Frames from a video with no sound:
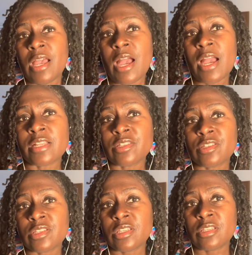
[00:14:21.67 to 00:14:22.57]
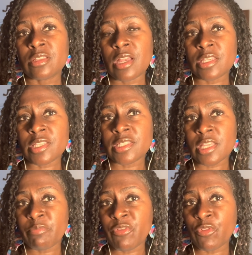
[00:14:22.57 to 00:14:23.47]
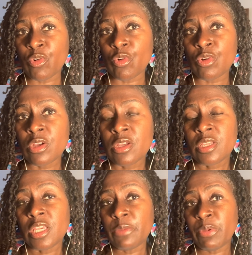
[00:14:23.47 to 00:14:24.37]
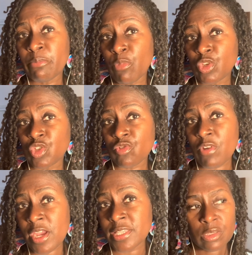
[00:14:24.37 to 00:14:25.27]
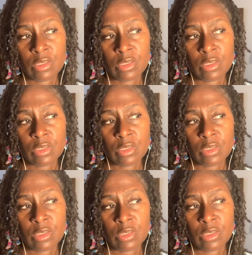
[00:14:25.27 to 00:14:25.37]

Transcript: And as I said before, keep it moisturized.